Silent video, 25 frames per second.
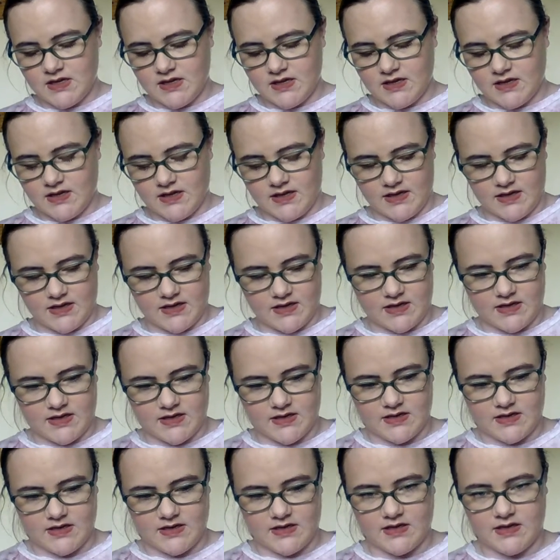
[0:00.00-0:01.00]

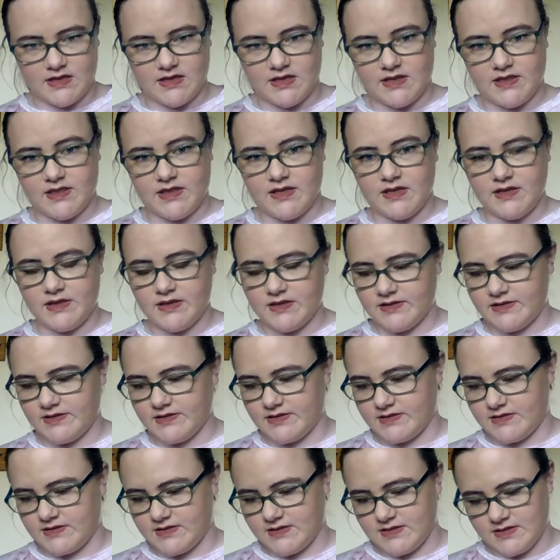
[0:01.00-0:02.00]
And I think this
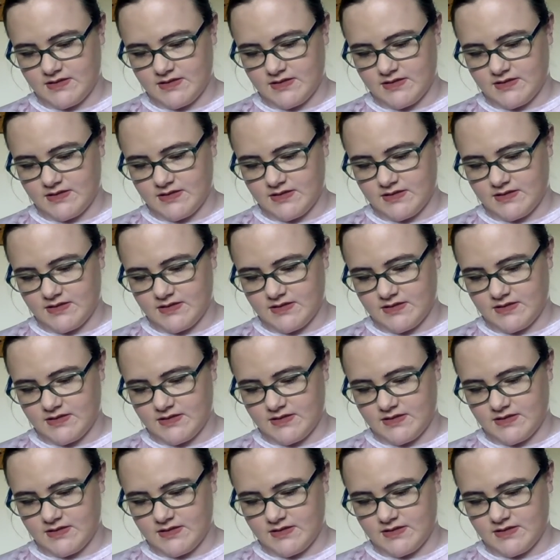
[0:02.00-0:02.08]
is